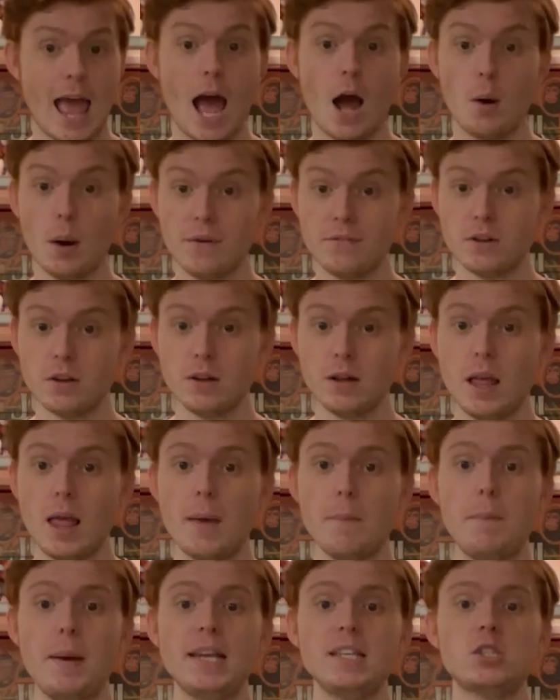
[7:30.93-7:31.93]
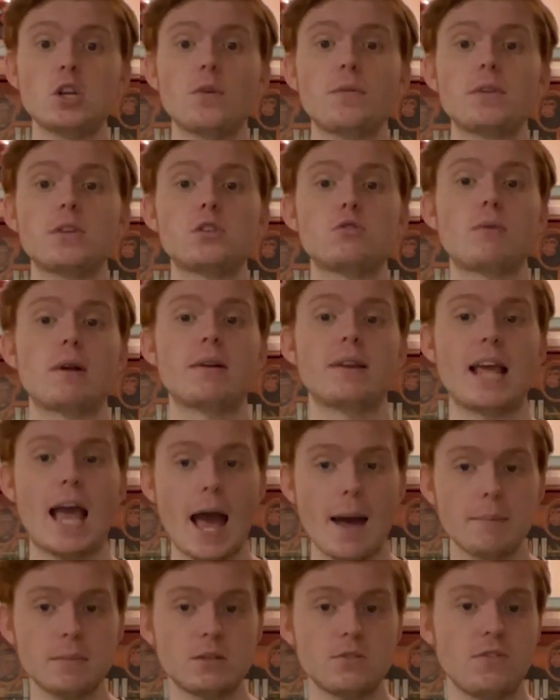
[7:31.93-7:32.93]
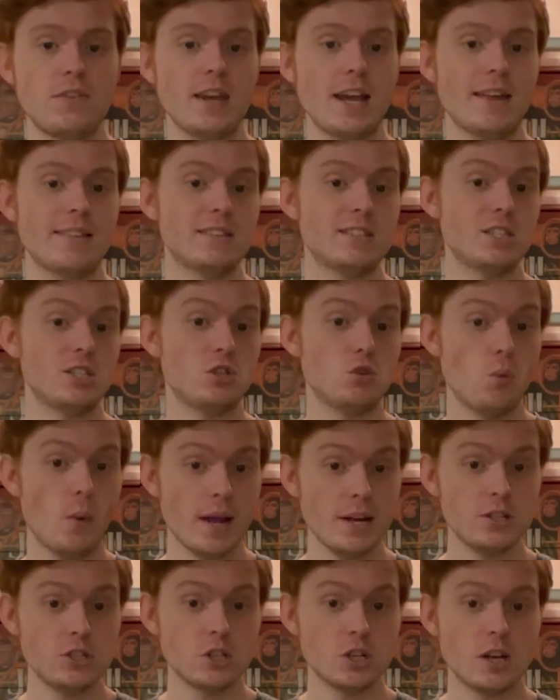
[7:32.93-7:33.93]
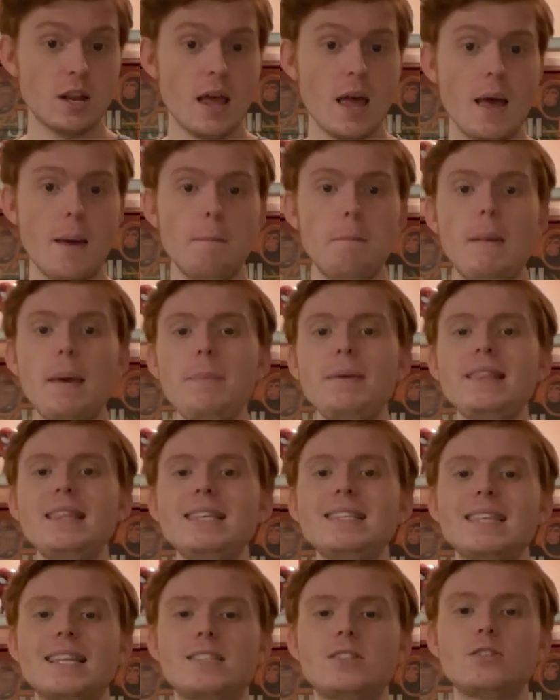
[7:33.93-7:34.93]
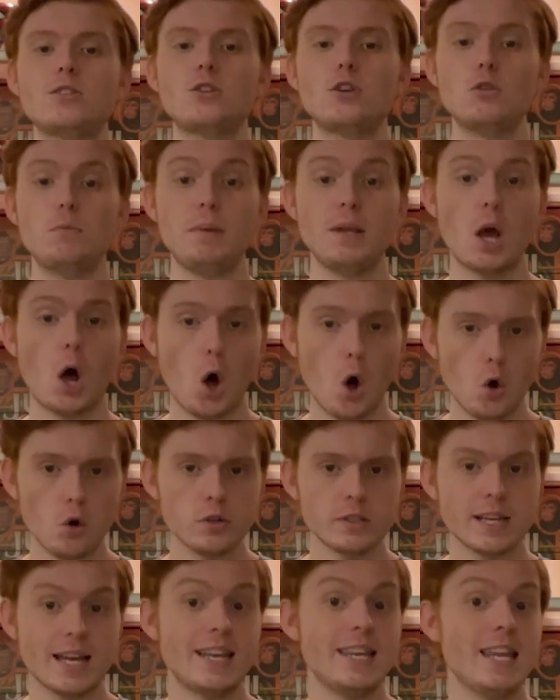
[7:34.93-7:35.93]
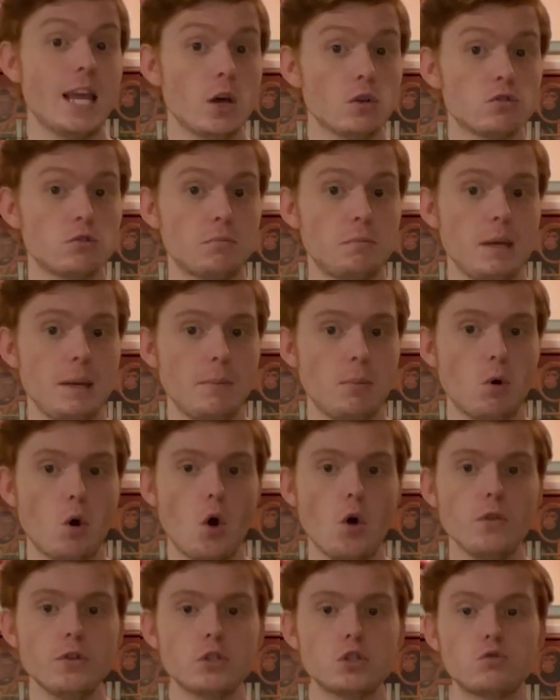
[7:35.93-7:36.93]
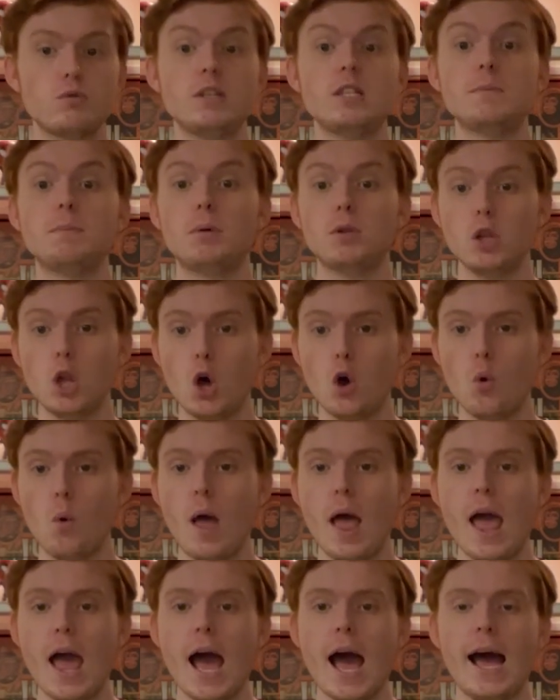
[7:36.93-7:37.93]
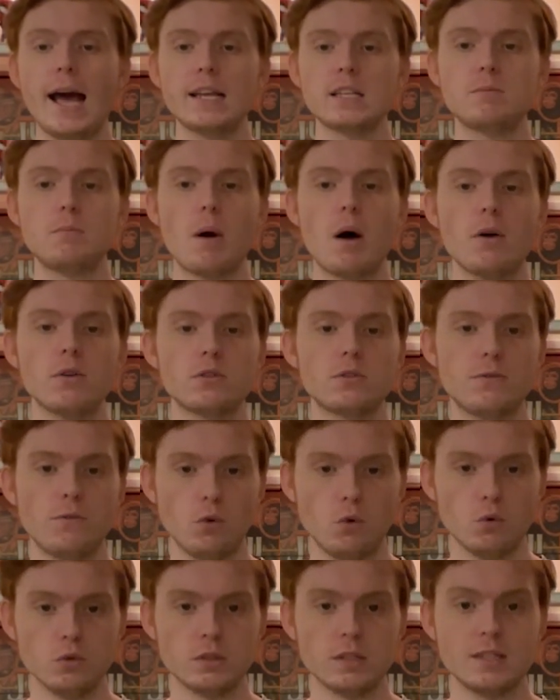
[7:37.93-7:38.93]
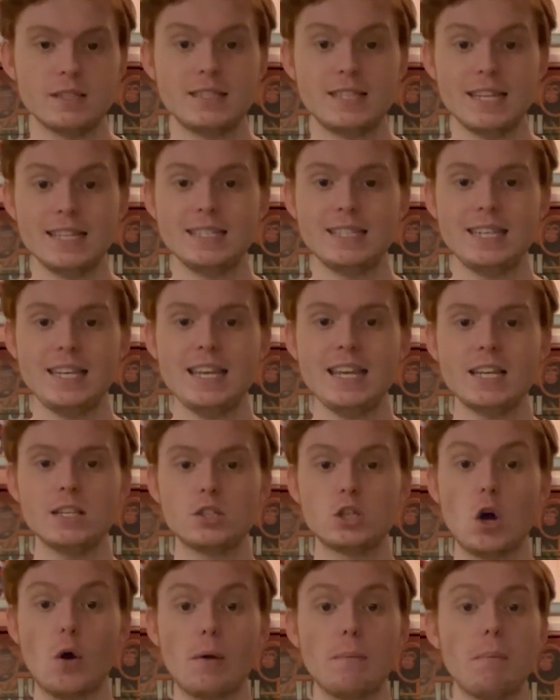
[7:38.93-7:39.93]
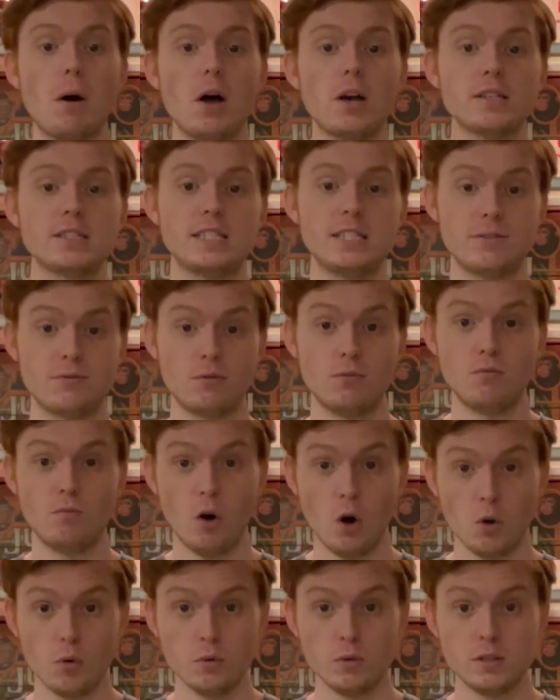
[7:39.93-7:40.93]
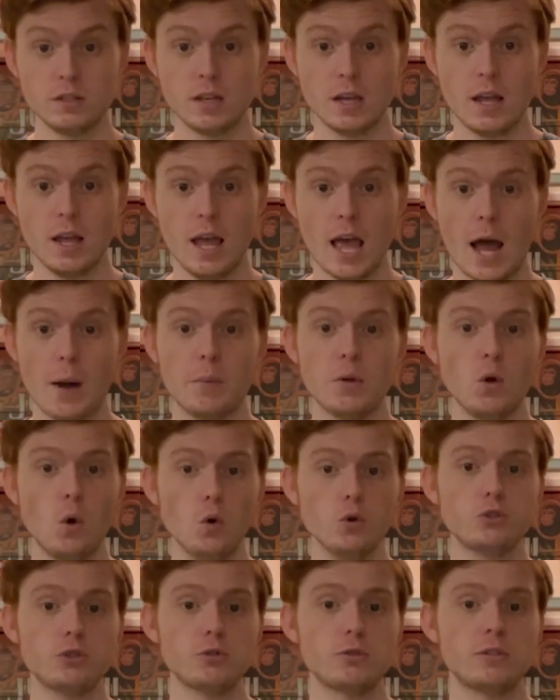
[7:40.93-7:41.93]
However, based on the surrounding atmosphere and situation, maybe these letters could be honks and yells from people on the streets below as Miles falls, since he is going past different roads. And we also